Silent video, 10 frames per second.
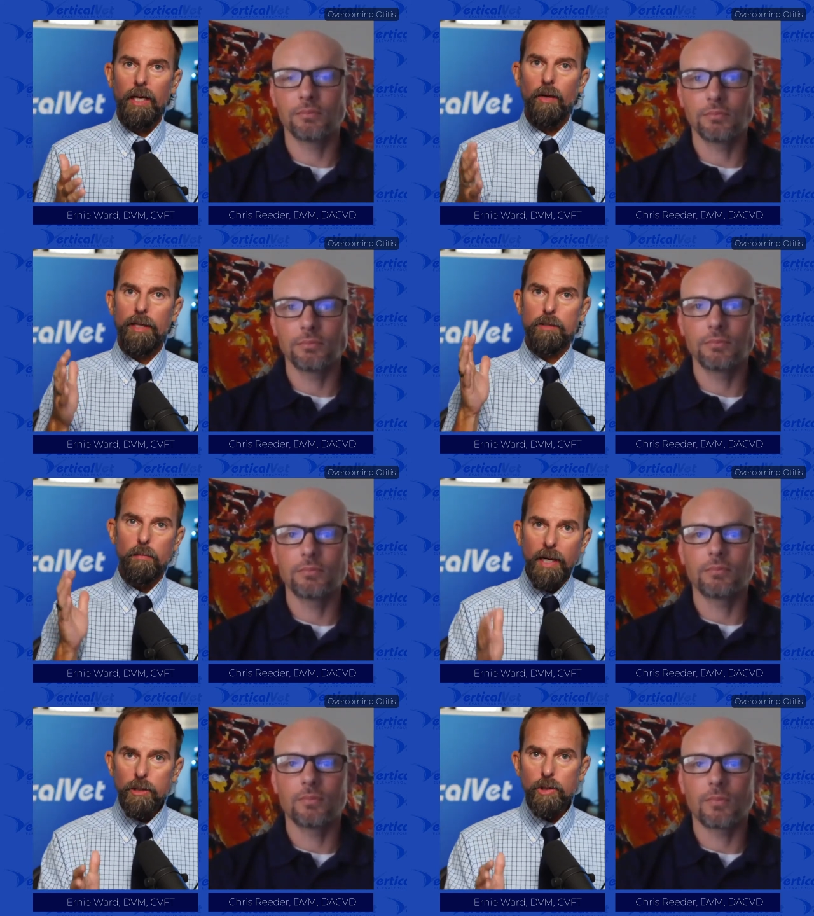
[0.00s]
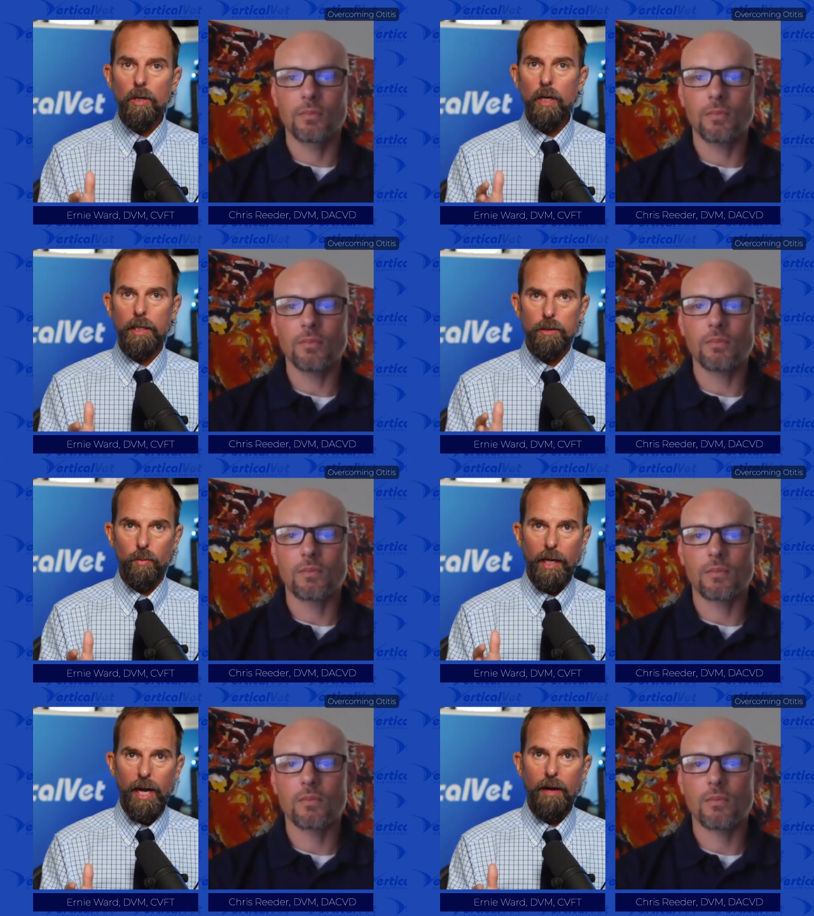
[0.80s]
Speaker 1: you know, as much talk as we
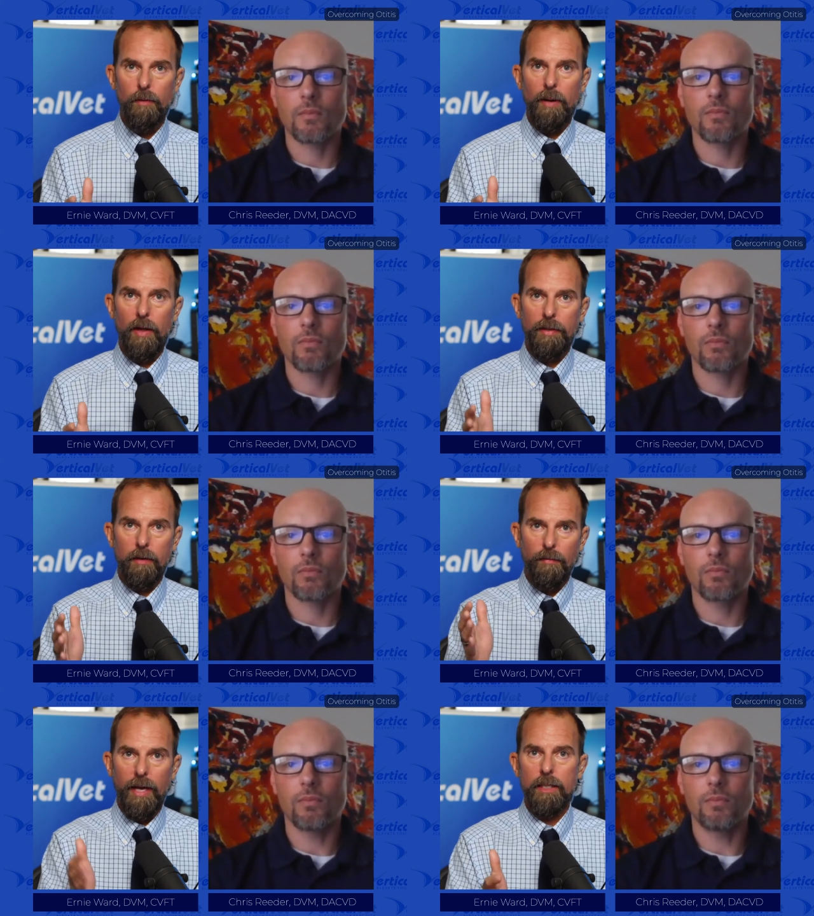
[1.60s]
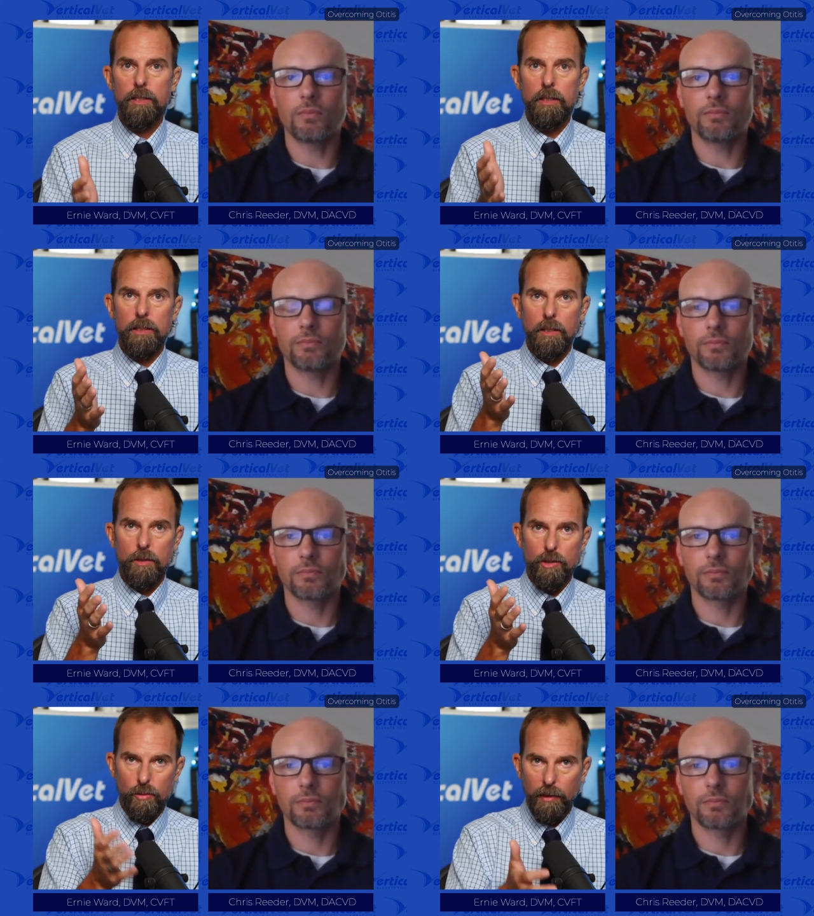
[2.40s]
have about the advances in
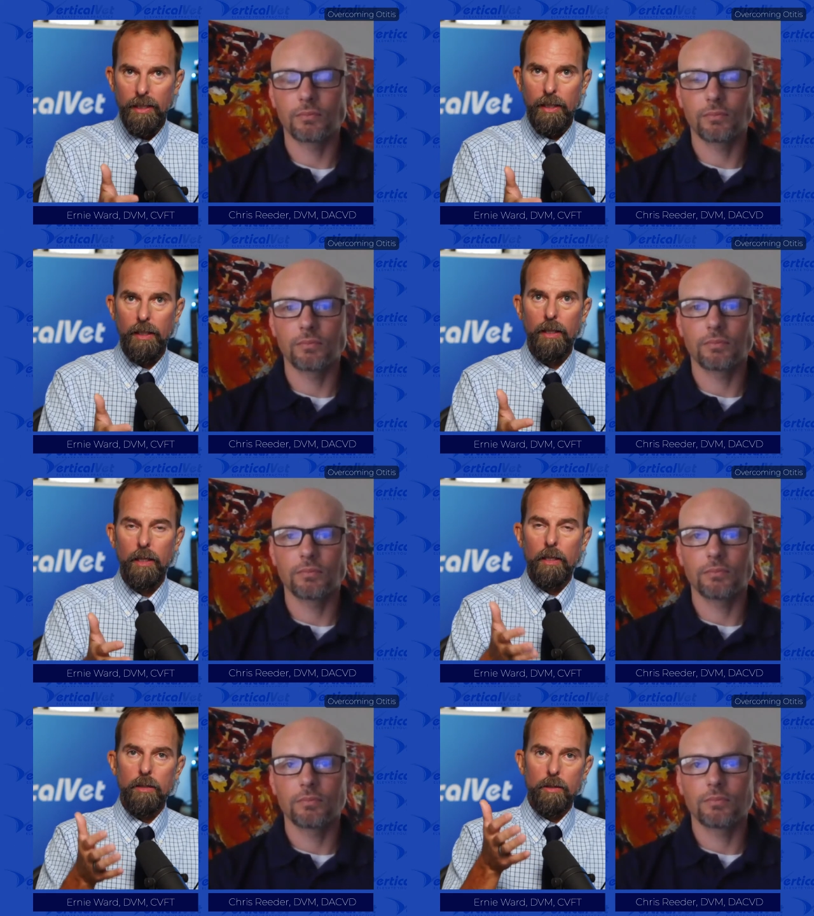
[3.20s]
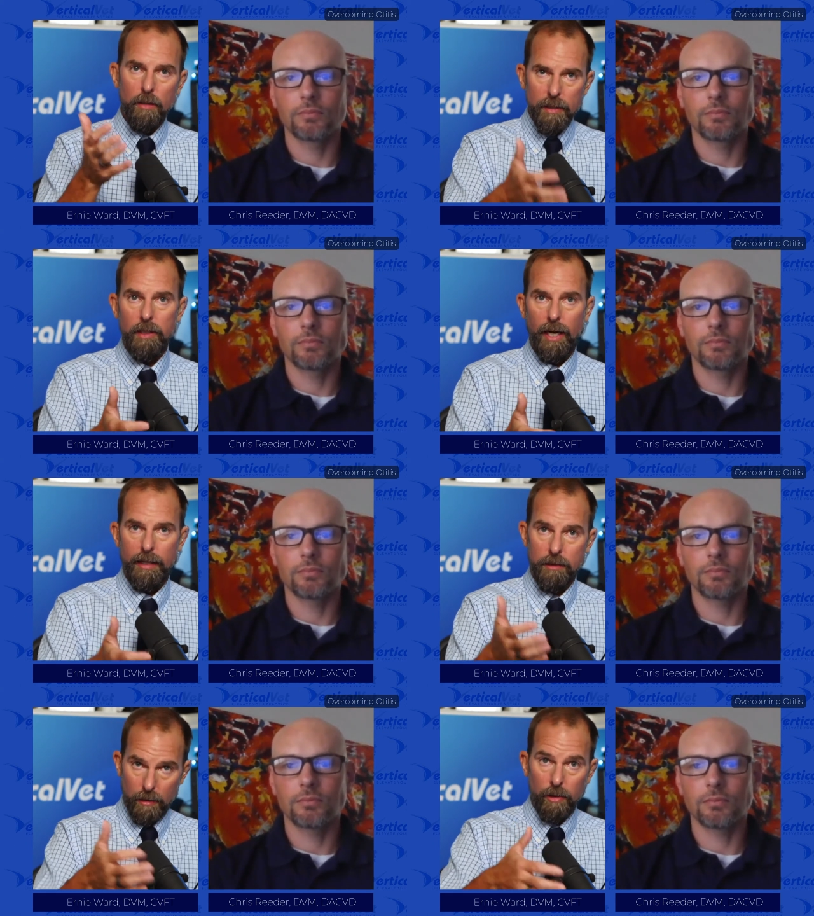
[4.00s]
treating
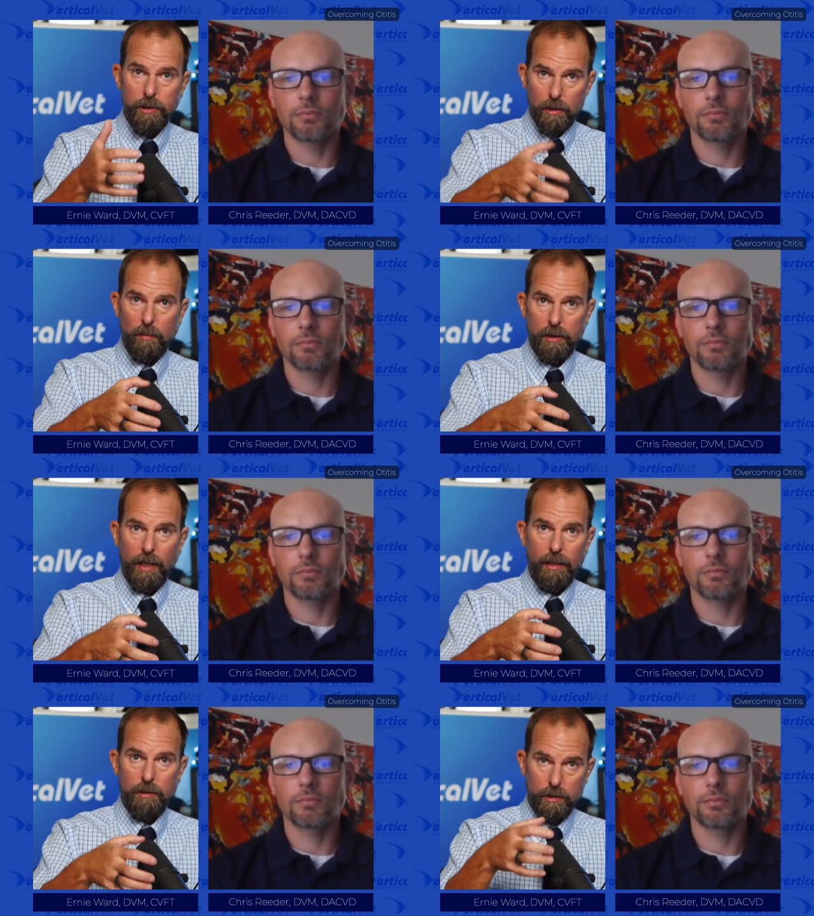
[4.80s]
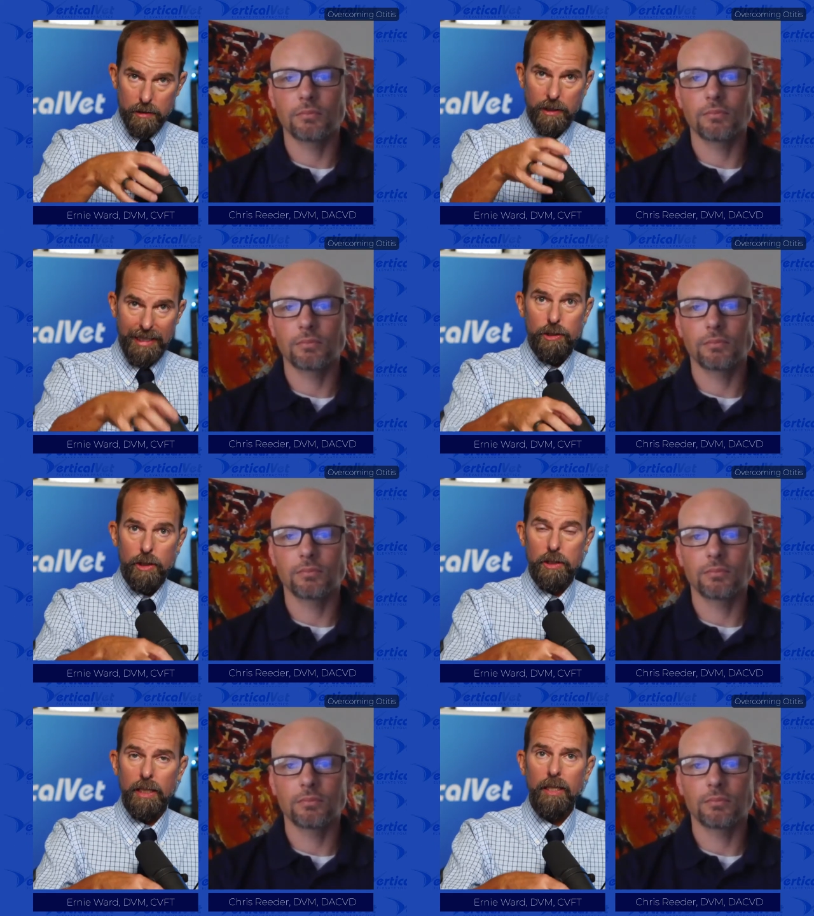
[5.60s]
dermatitis, allergic dermatitis, just the itchy
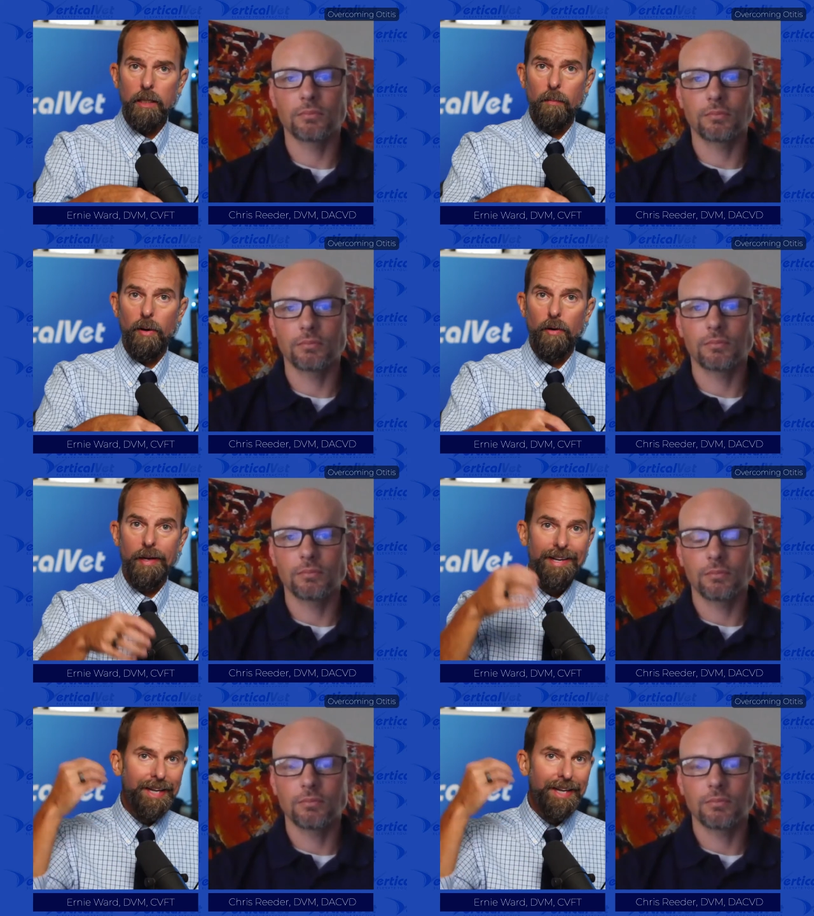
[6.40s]
skin component,